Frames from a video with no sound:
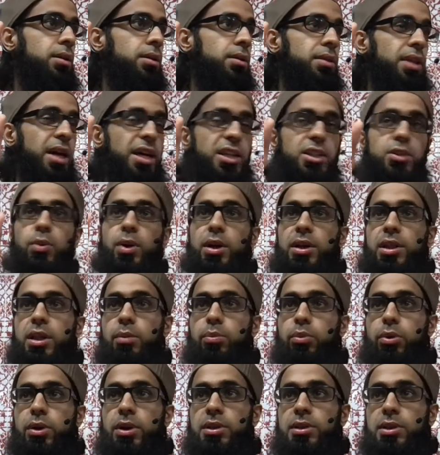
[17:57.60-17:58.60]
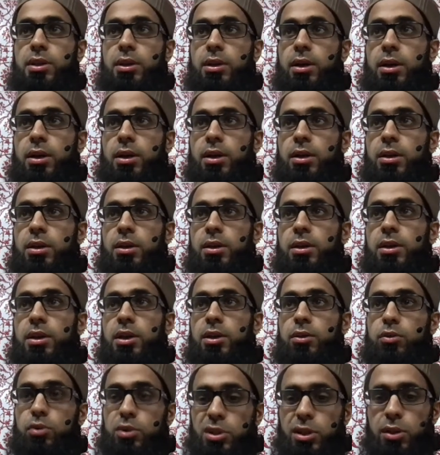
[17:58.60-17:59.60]
That's why they praised Allah.
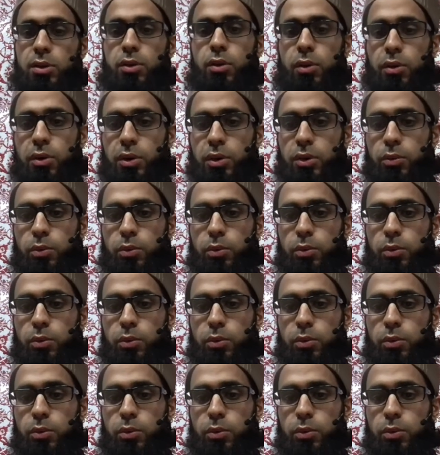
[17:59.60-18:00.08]
He was the Lord of the